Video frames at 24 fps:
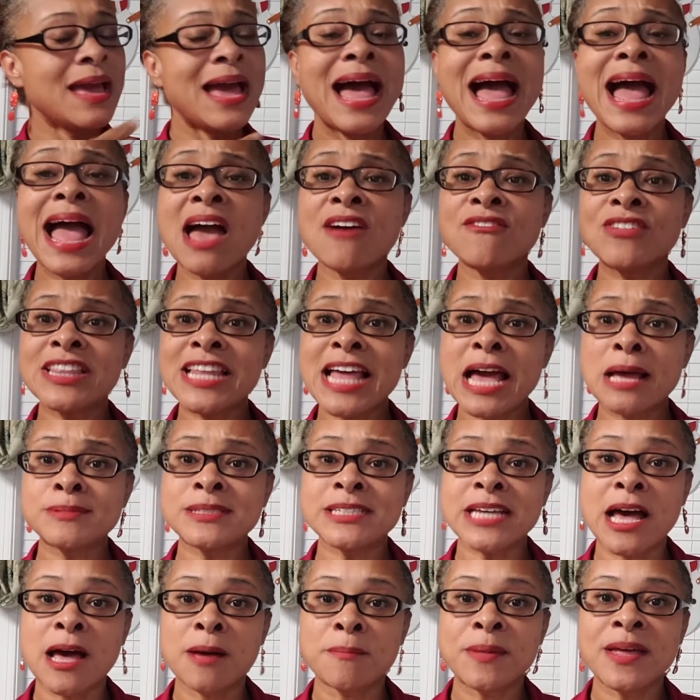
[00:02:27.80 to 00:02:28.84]
I have a
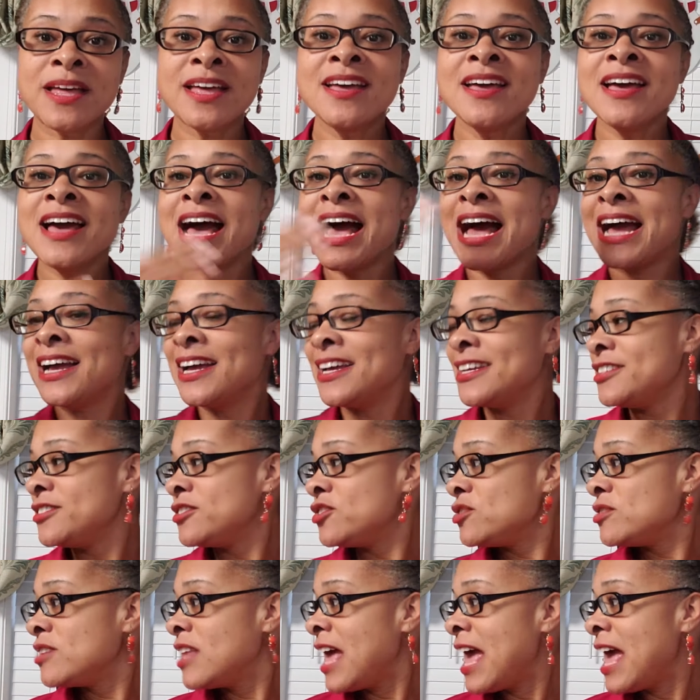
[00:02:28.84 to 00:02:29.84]
laptop. I